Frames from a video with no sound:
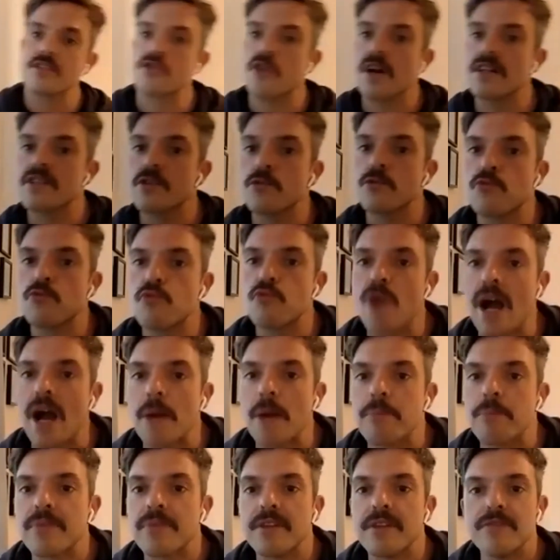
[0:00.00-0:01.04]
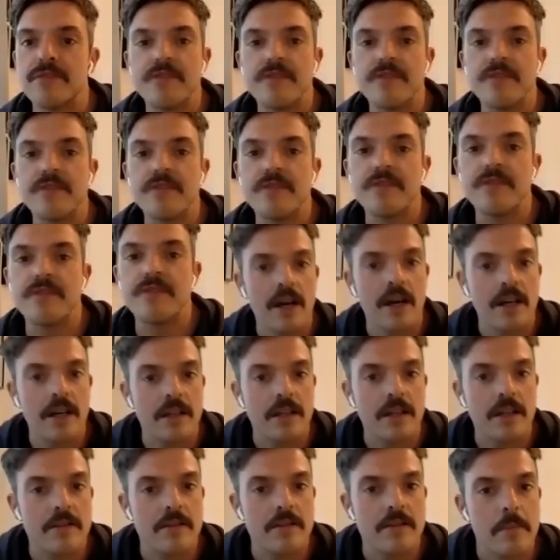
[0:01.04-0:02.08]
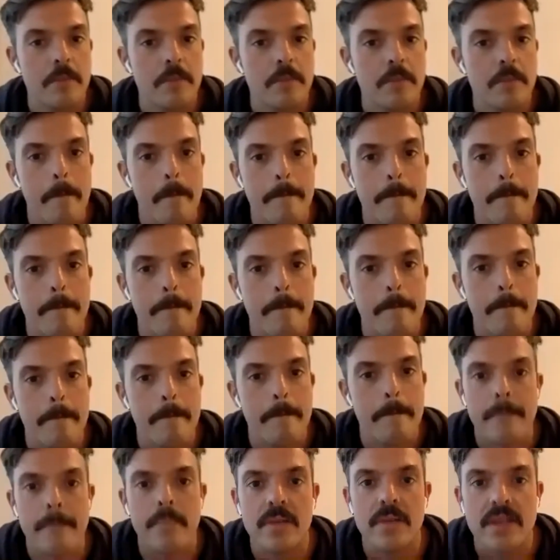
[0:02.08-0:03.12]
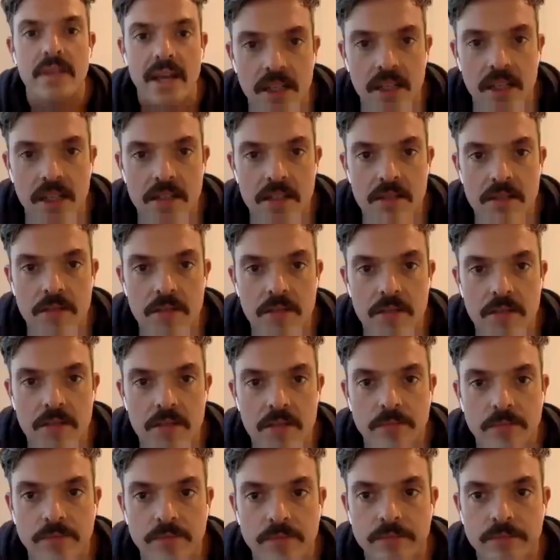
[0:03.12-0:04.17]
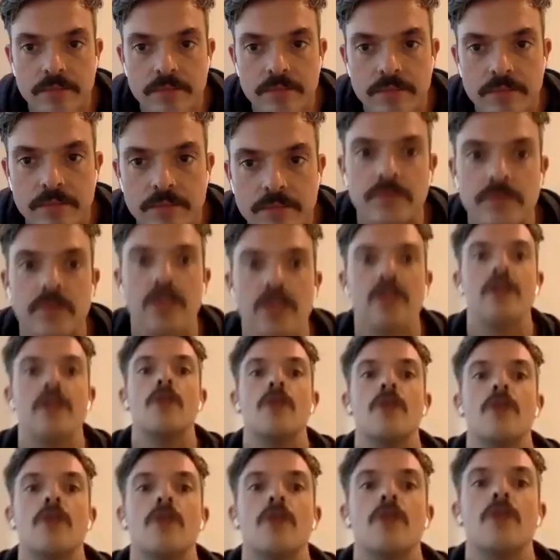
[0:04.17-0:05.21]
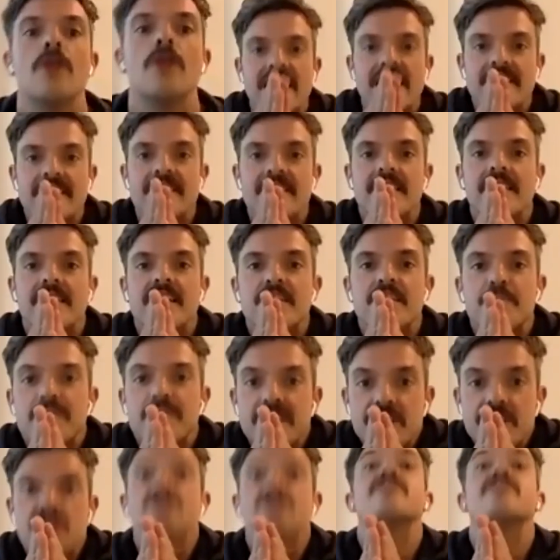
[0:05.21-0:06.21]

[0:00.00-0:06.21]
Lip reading: it across and try to wrap the foot behind. Yes, nice. We have a tendency in this position to